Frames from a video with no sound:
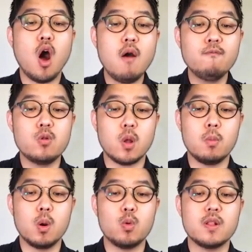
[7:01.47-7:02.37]
you are
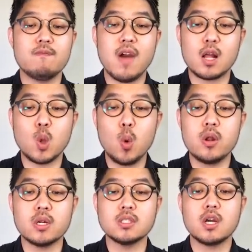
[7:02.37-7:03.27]
comfortable with
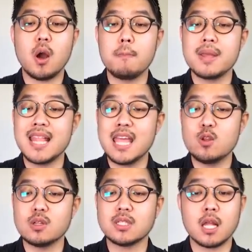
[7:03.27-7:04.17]
factorials,
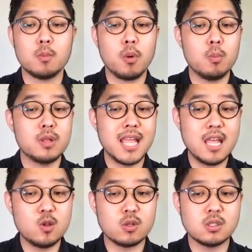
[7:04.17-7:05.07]
combinations, and
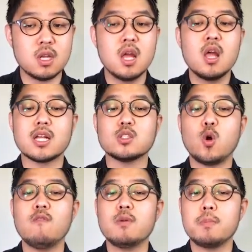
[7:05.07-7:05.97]
permutations, you
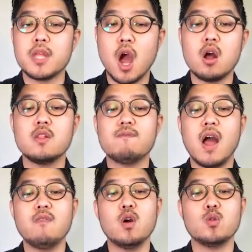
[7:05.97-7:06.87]
can solve it beyond
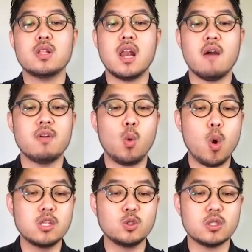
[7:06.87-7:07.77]
500 level
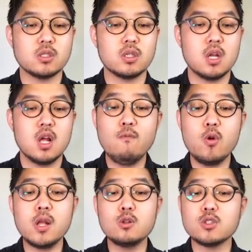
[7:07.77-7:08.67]
questions.
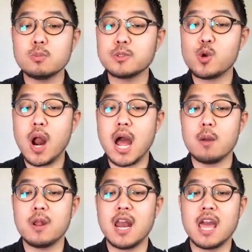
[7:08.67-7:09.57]
Don't forget to
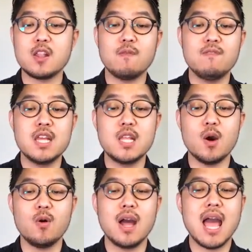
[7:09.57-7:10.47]
subscribe and like the
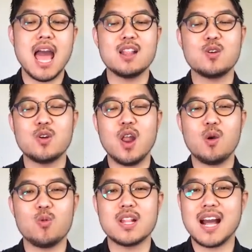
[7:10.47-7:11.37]
video, and good
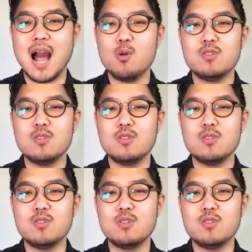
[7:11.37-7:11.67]
luck with the